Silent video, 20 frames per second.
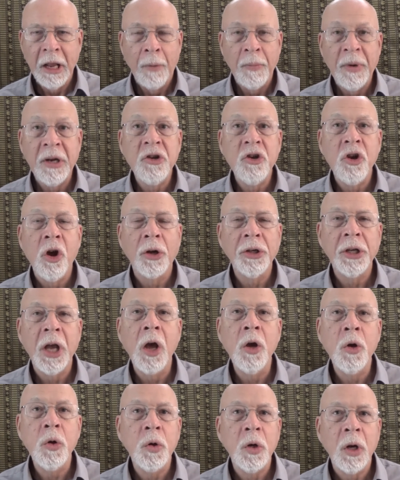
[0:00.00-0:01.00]
I mean, not
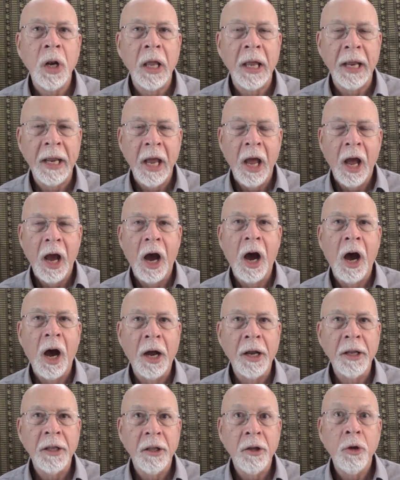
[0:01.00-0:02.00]
only
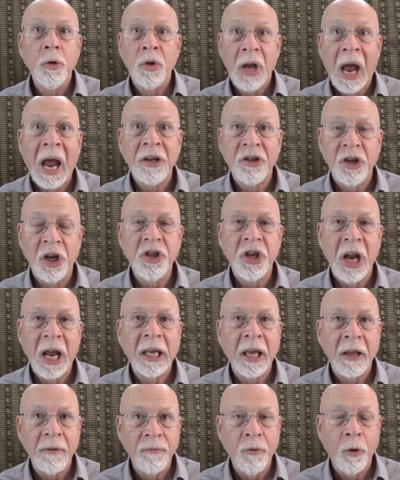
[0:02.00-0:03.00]
are you actually
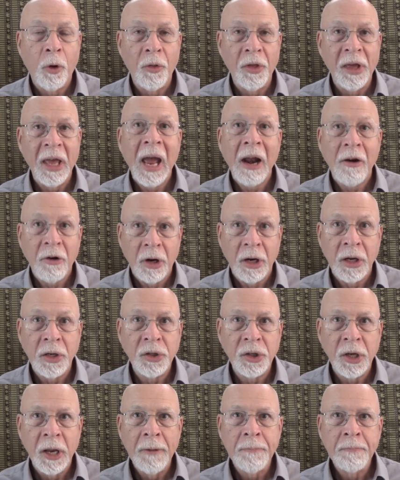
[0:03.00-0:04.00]
checking for the
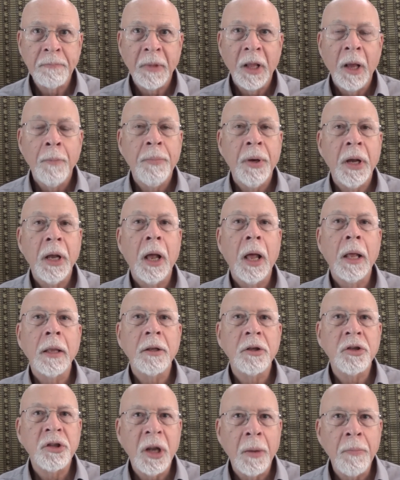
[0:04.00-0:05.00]
errors, but
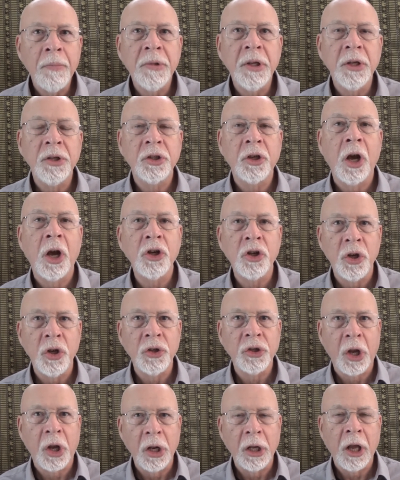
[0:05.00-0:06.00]
some
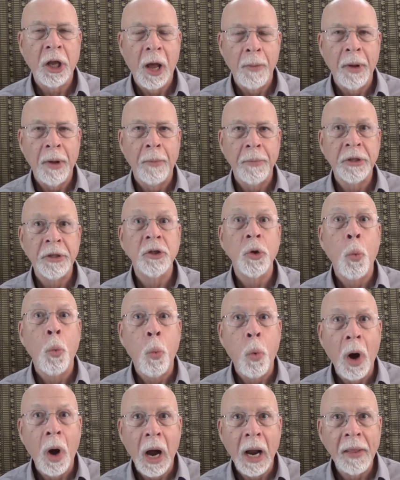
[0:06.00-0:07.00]
discussion's going to come up as to
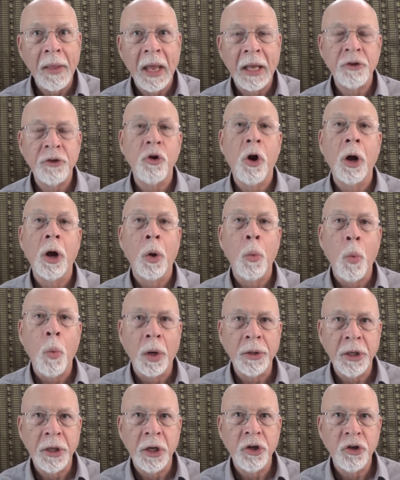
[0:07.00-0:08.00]
why that's wrong and
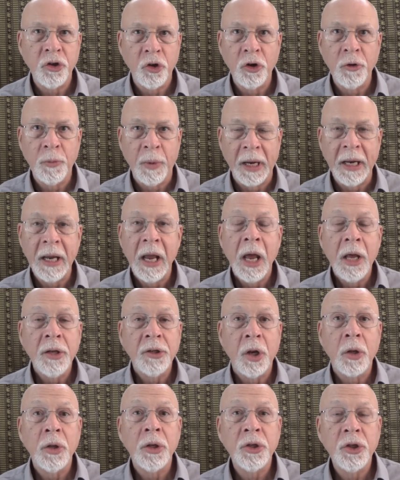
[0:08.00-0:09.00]
what it should be.
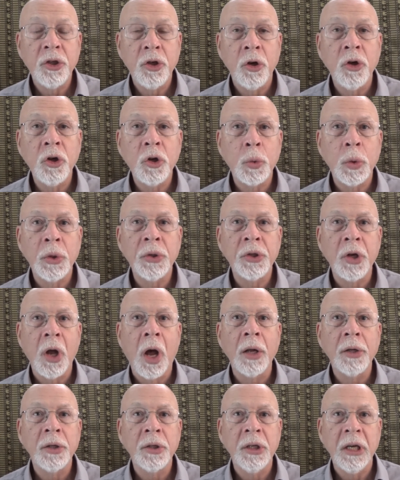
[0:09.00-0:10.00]
So the students will
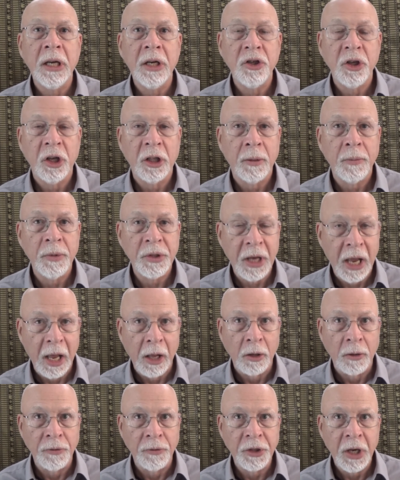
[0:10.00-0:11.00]
start teaching
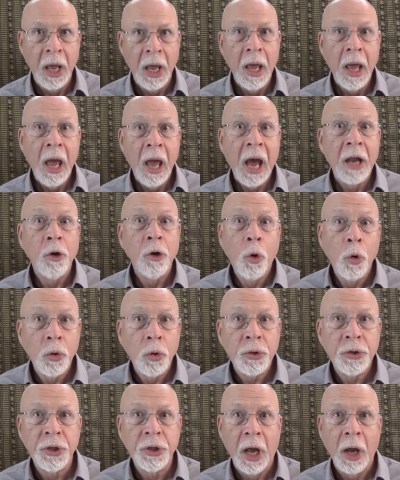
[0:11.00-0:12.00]
themselves. And
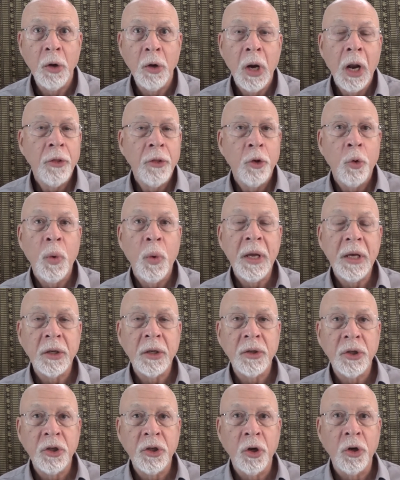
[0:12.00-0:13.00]
also, the
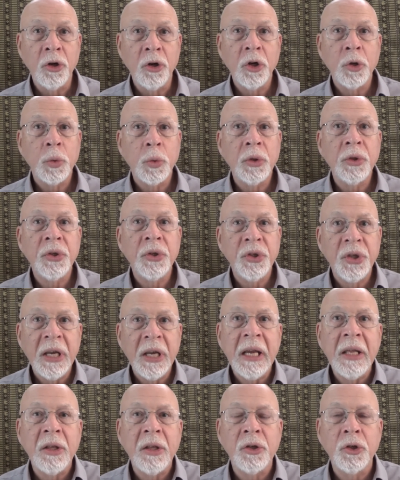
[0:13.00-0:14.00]
weaker students will
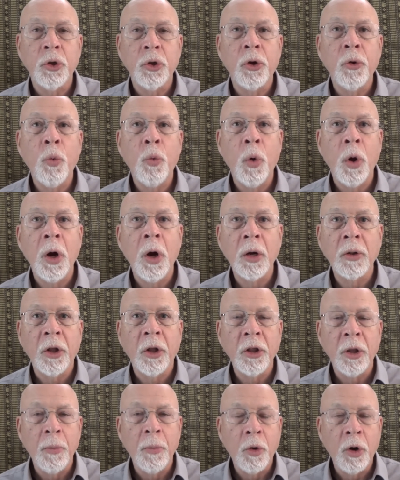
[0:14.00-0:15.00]
see the sort of work
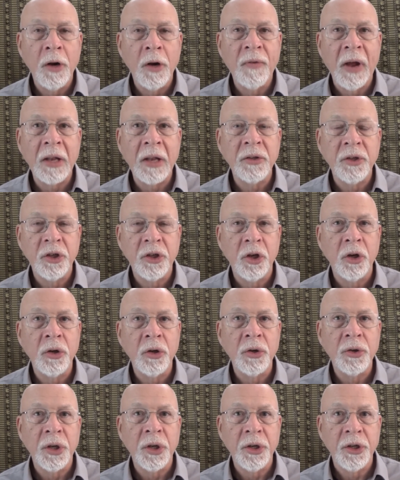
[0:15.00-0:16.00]
that the more advanced
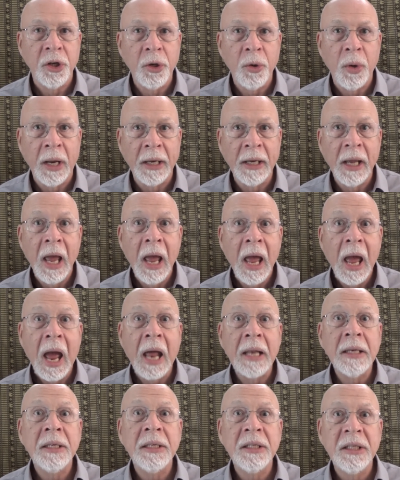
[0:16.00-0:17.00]
students are doing
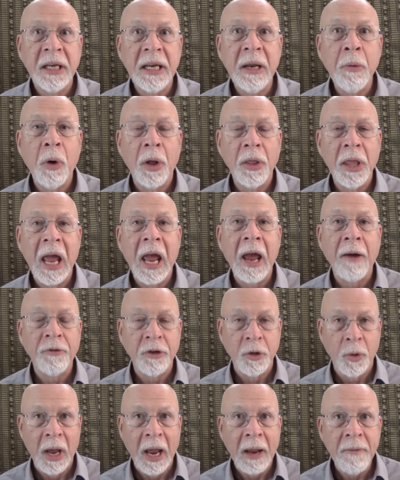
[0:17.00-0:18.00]
and see what they have
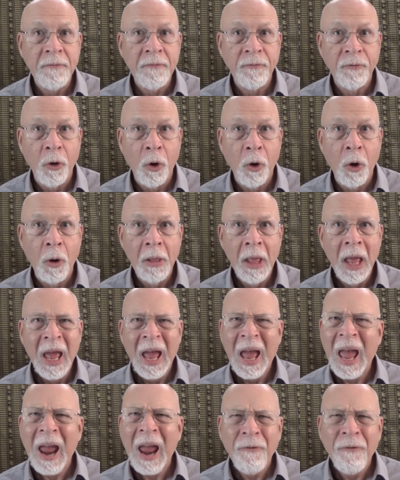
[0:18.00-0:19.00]
to aim for.
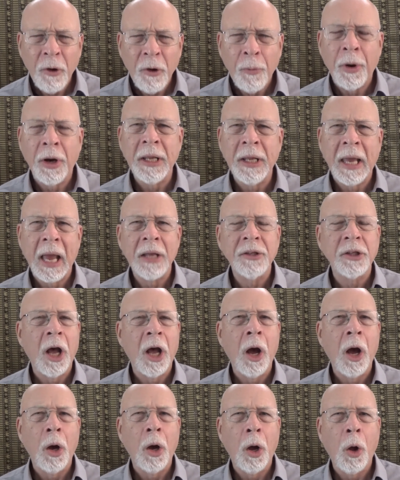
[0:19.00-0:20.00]
Everybody gets a
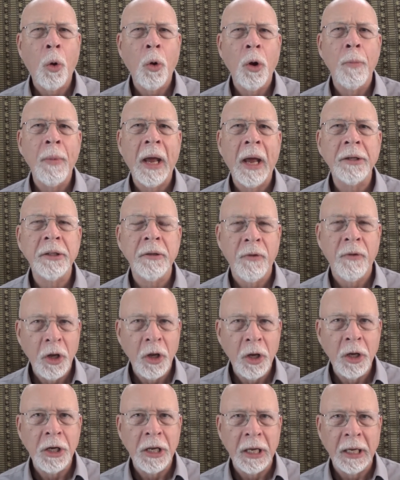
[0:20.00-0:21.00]
whole amount of
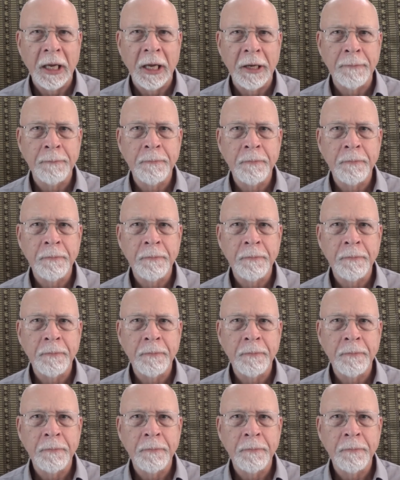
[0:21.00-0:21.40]
learning in.